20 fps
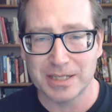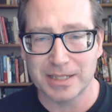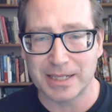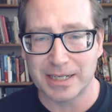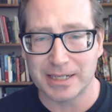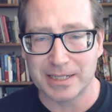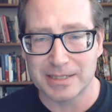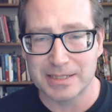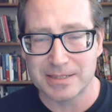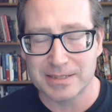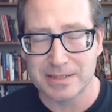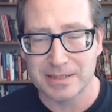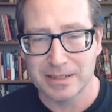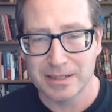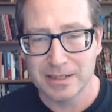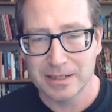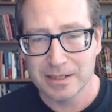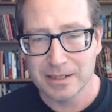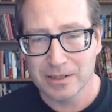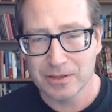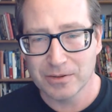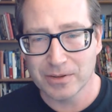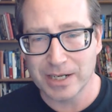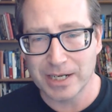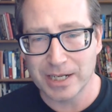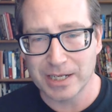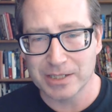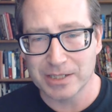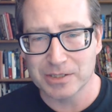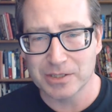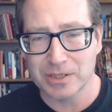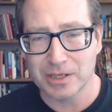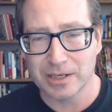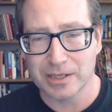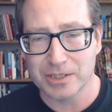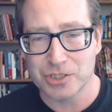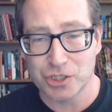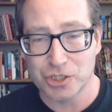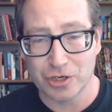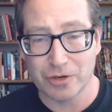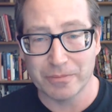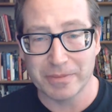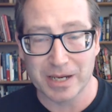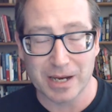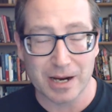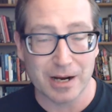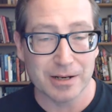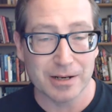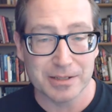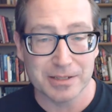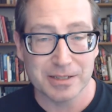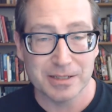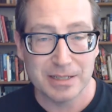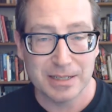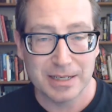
and that is creating genomic art